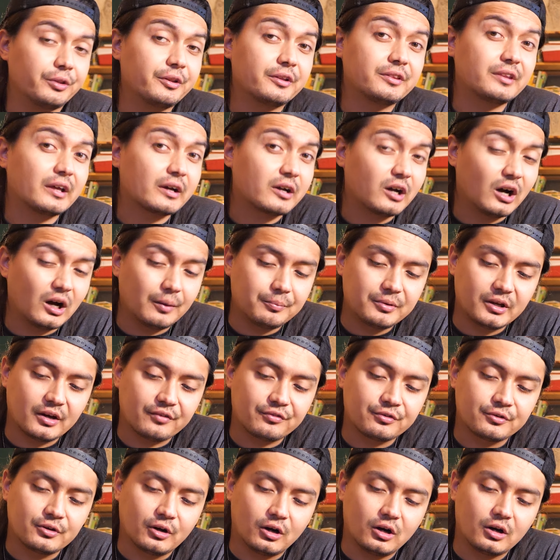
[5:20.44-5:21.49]
thing that caught me
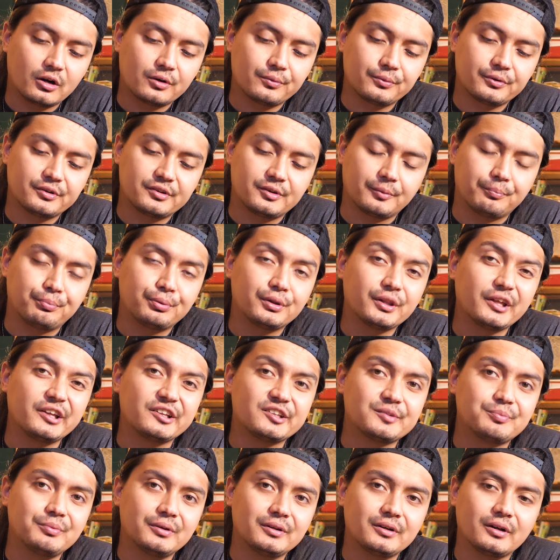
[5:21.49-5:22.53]
off guard was the
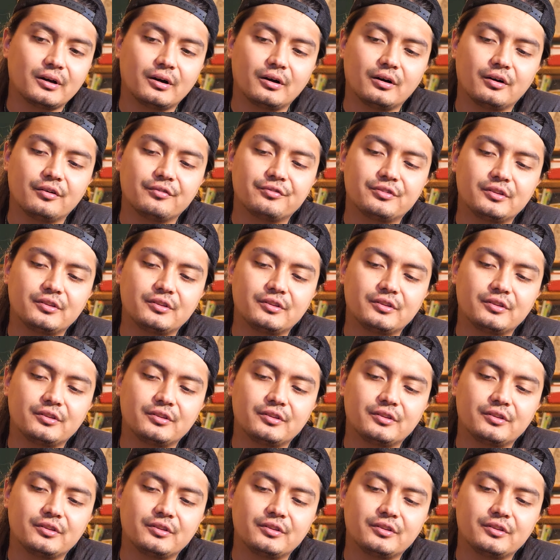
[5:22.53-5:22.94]
placement of